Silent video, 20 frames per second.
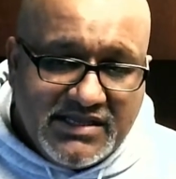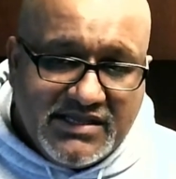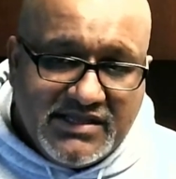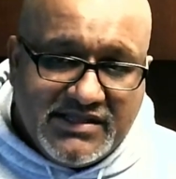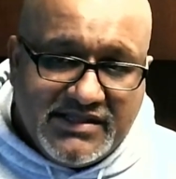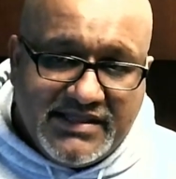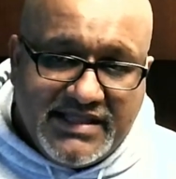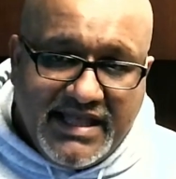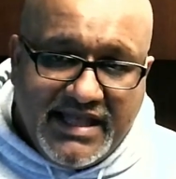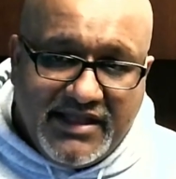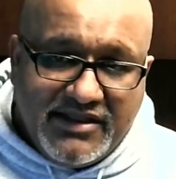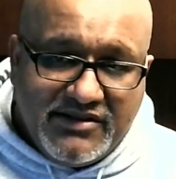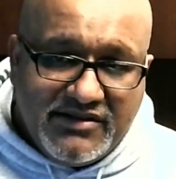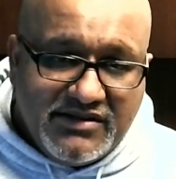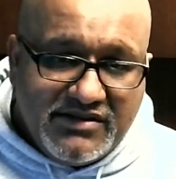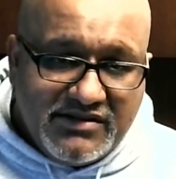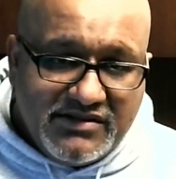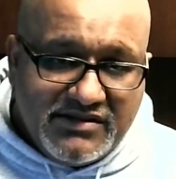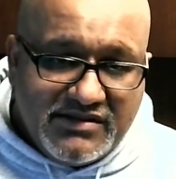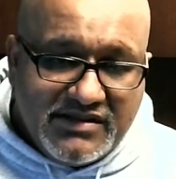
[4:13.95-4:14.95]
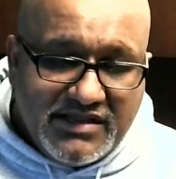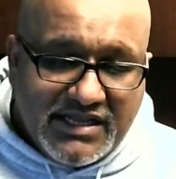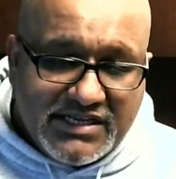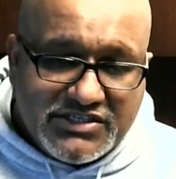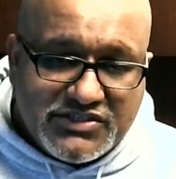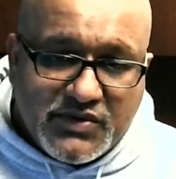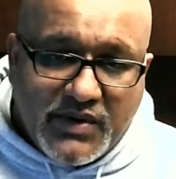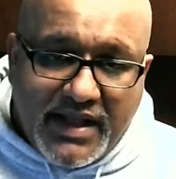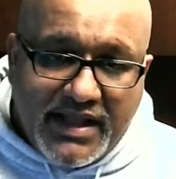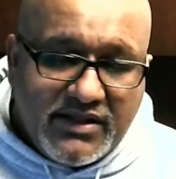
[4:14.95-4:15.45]
that a
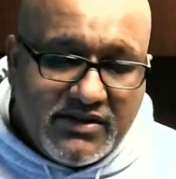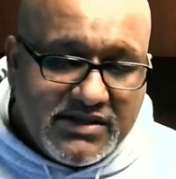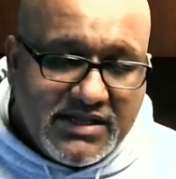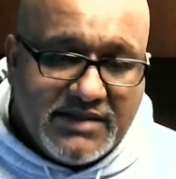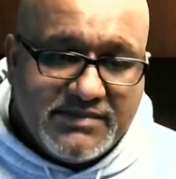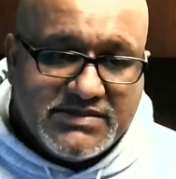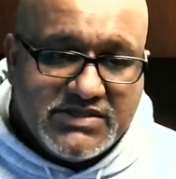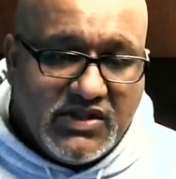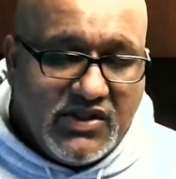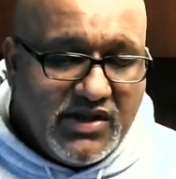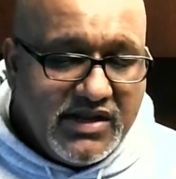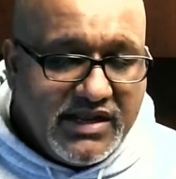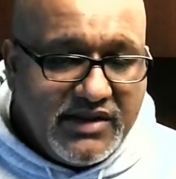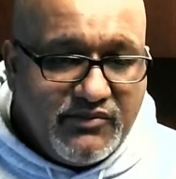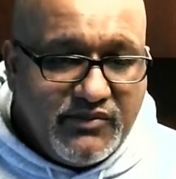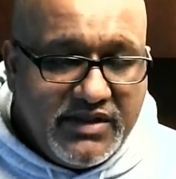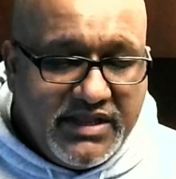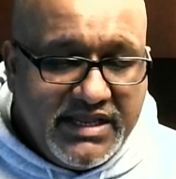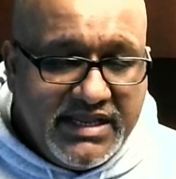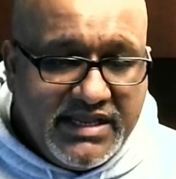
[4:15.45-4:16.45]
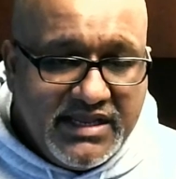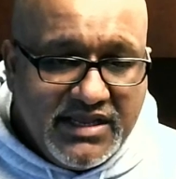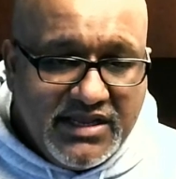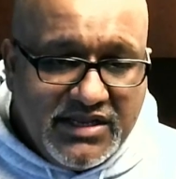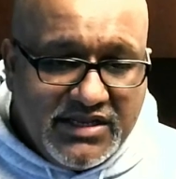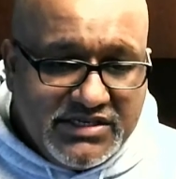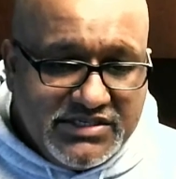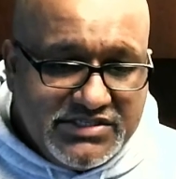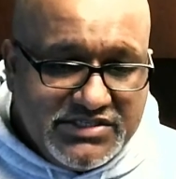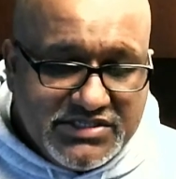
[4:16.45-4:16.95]
trial comes along and we
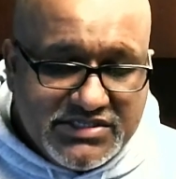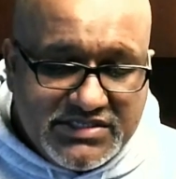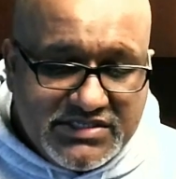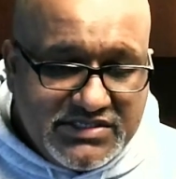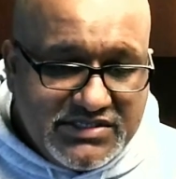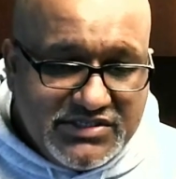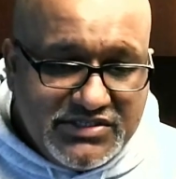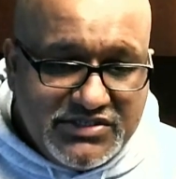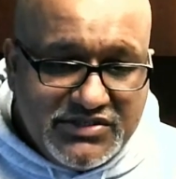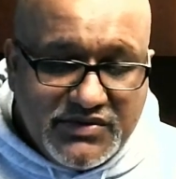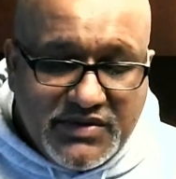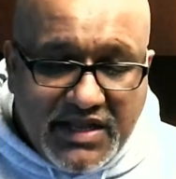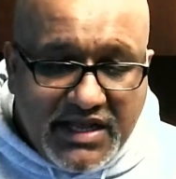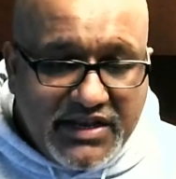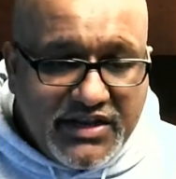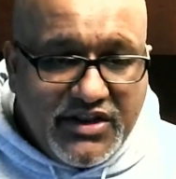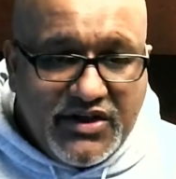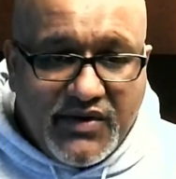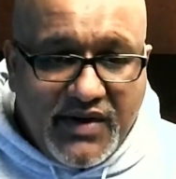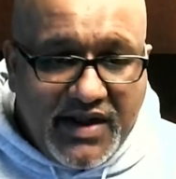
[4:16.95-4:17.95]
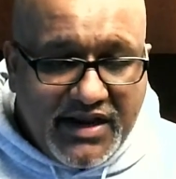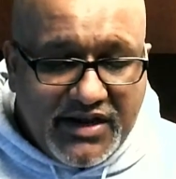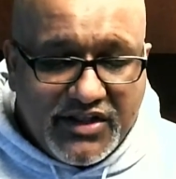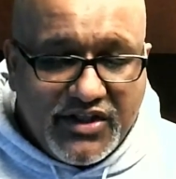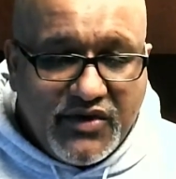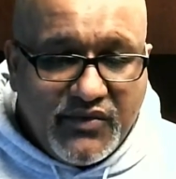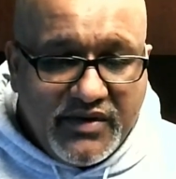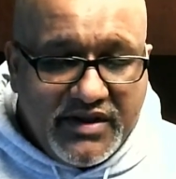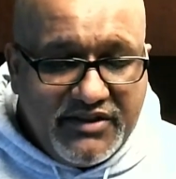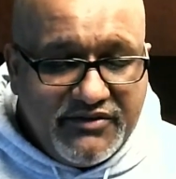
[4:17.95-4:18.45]
just do not know how to
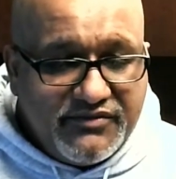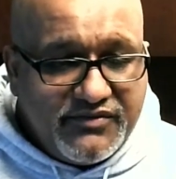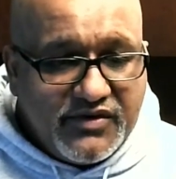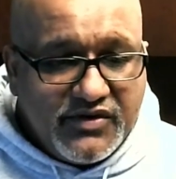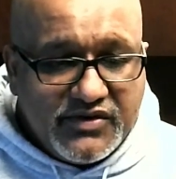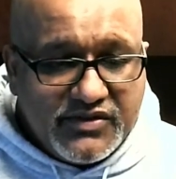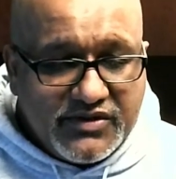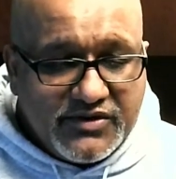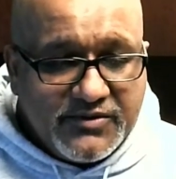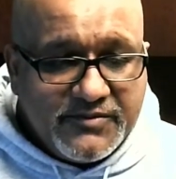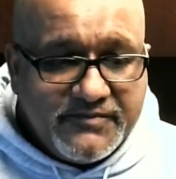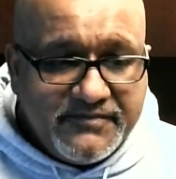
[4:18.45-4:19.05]
go any further,